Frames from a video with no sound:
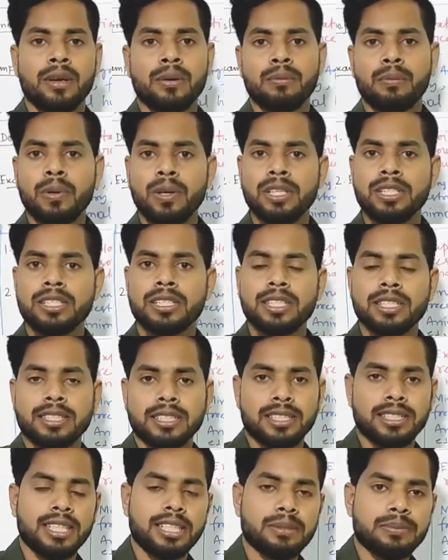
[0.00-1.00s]
police
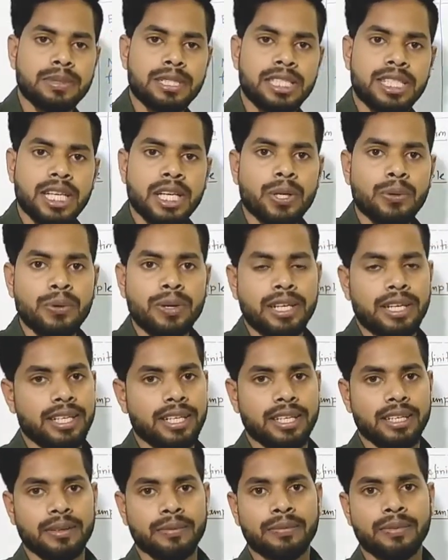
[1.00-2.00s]
station, that means
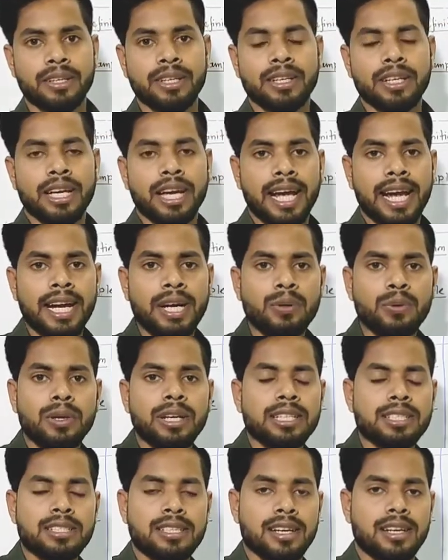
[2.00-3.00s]
security,
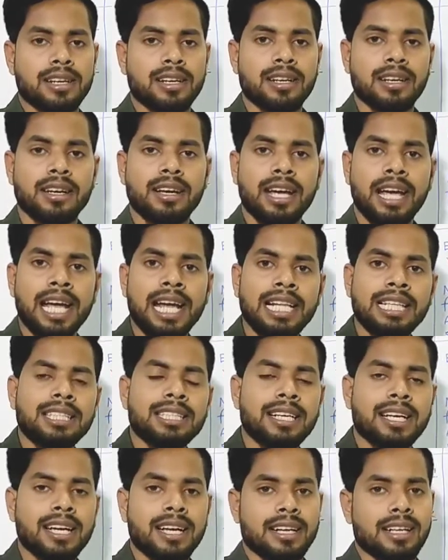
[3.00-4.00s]
education,
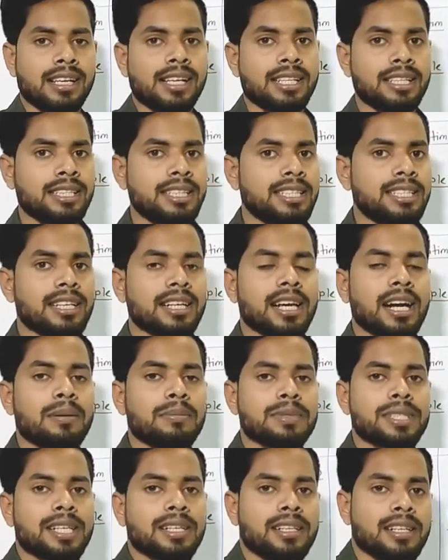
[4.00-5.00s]
healthcare. These are
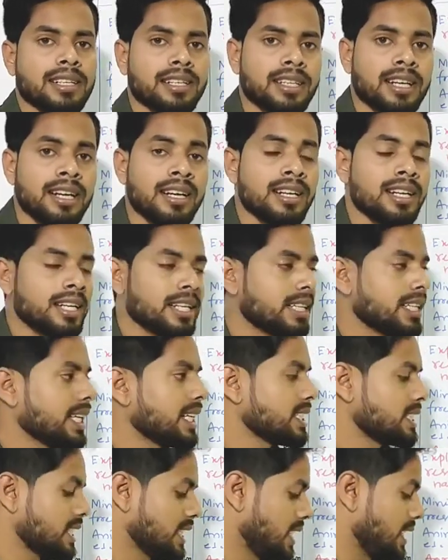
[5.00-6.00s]
comes under the
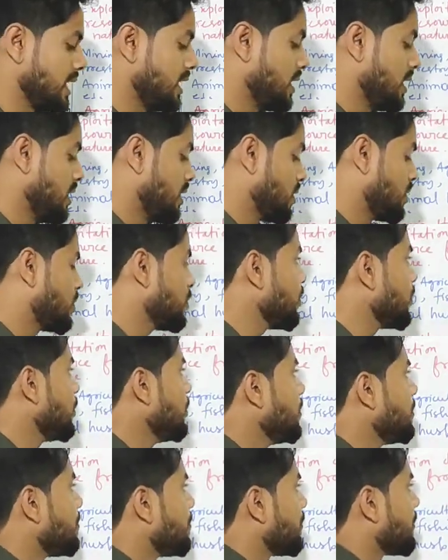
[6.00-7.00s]
tertiary.
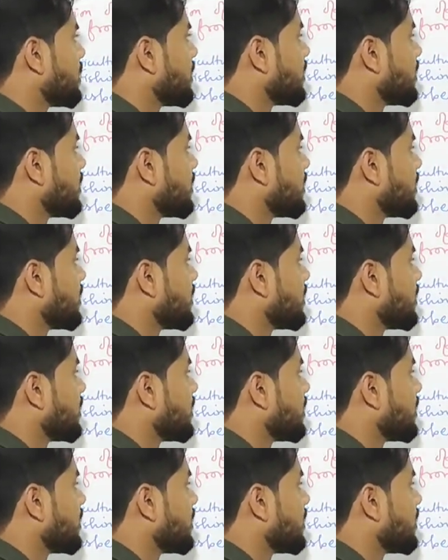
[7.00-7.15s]
So